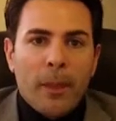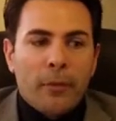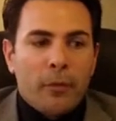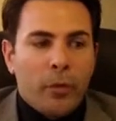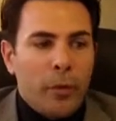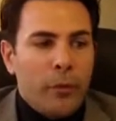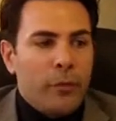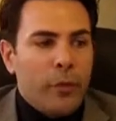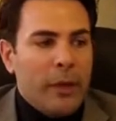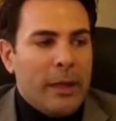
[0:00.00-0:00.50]

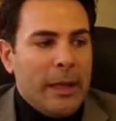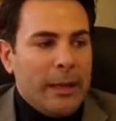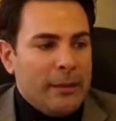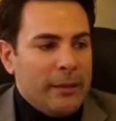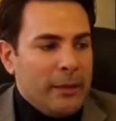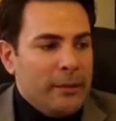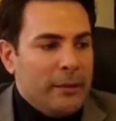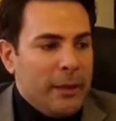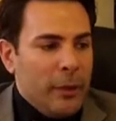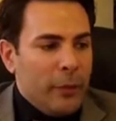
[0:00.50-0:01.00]
So if you get
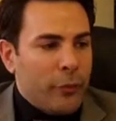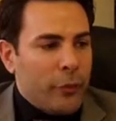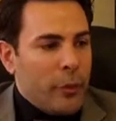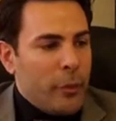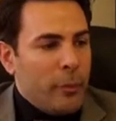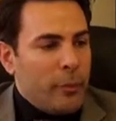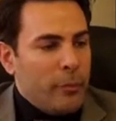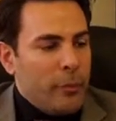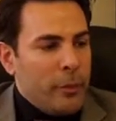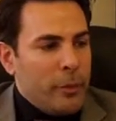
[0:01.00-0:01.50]
the deal
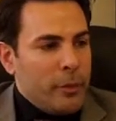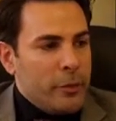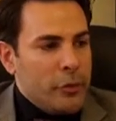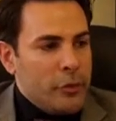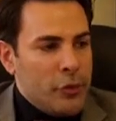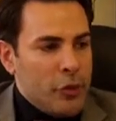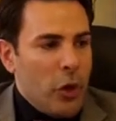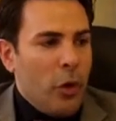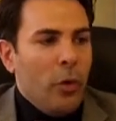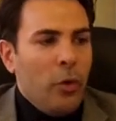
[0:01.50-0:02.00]
from
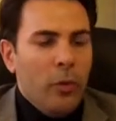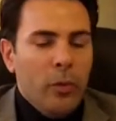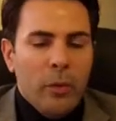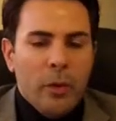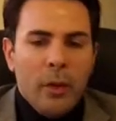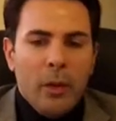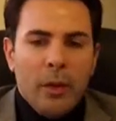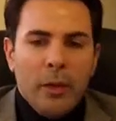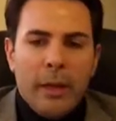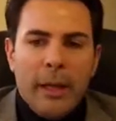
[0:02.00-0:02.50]
Joe